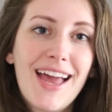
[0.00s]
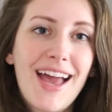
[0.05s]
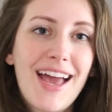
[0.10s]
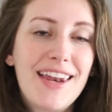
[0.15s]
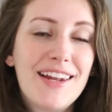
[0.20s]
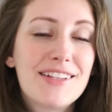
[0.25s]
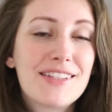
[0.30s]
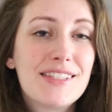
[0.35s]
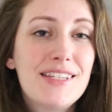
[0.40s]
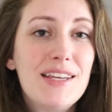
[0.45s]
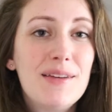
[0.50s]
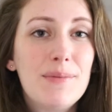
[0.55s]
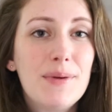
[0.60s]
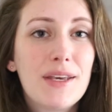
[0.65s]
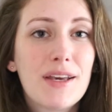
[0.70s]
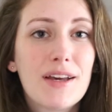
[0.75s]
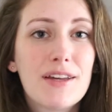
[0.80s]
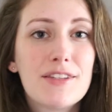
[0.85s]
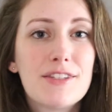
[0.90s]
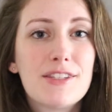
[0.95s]
and it's neat
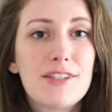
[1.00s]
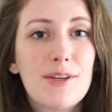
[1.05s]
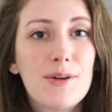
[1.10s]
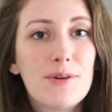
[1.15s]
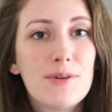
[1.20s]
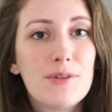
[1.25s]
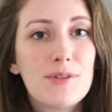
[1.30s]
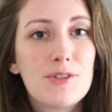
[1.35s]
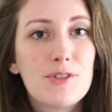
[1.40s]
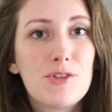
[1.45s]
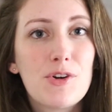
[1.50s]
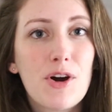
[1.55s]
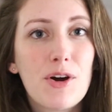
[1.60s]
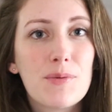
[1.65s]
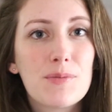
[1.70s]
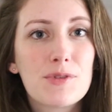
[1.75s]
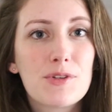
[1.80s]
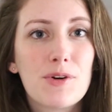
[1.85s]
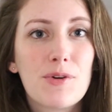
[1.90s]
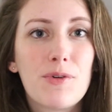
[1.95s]
because those
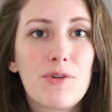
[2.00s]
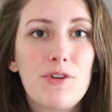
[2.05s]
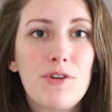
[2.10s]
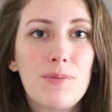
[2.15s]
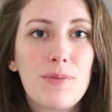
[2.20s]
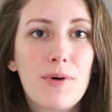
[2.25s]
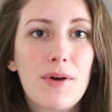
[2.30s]
charms are on your